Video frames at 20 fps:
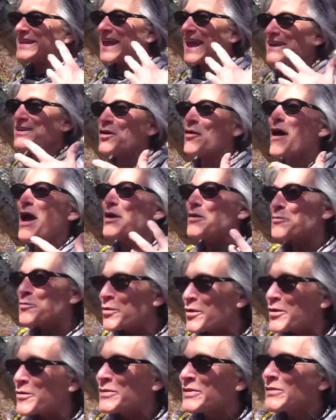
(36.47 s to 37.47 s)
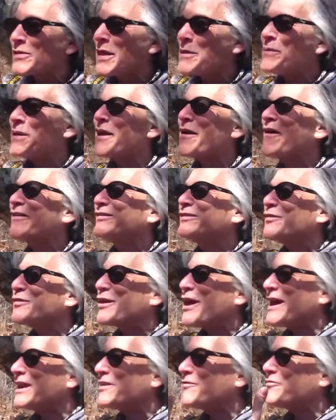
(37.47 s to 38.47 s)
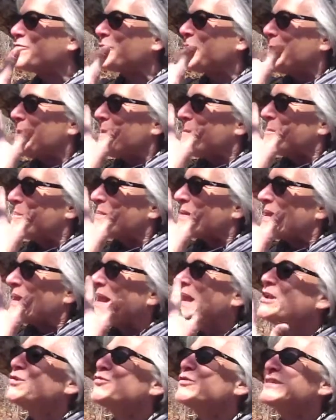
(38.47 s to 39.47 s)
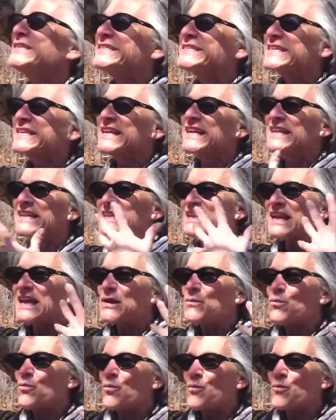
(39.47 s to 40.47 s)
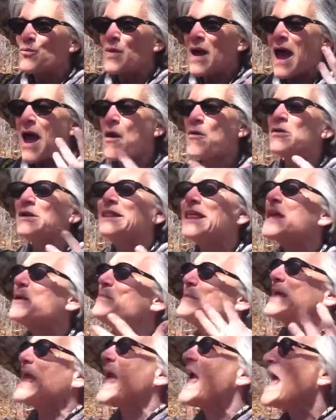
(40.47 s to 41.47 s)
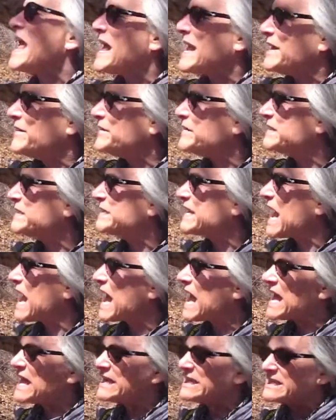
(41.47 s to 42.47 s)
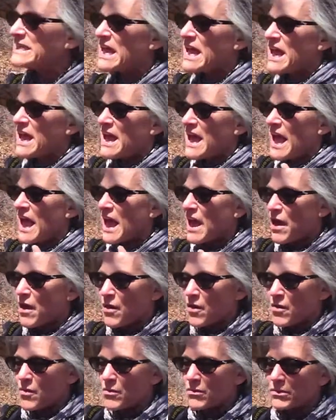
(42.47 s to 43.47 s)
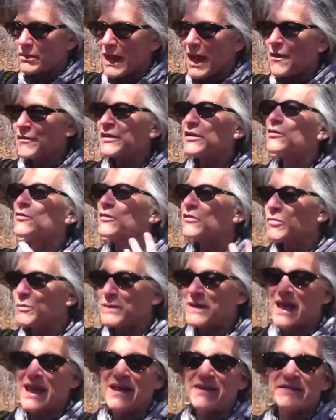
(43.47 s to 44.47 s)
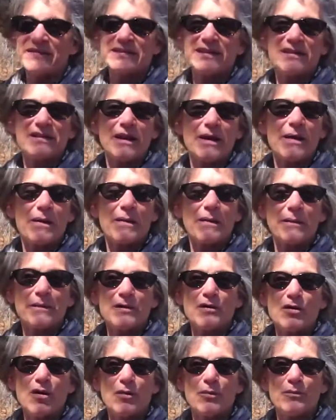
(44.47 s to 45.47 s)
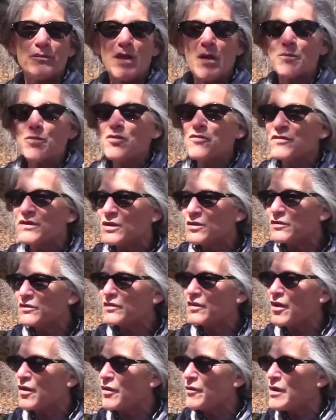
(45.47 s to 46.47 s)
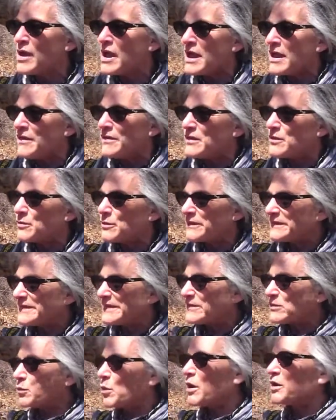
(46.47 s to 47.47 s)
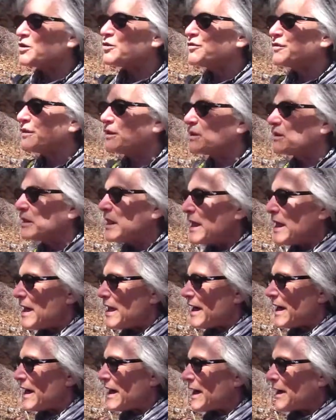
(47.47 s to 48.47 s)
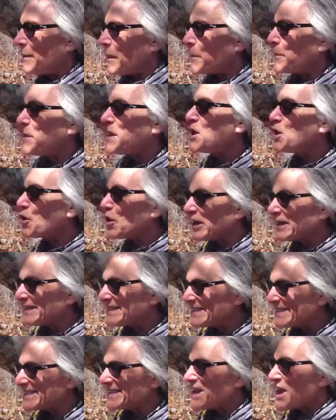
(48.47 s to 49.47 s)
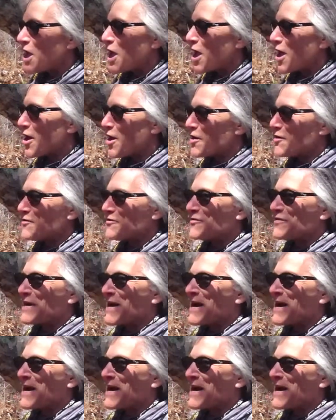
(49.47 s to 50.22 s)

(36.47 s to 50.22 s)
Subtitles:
know how to work with clay, but I also kind of interested in how clay behaves and how the earth behaves. And you know, a number of years ago, there was this wonderful appearance of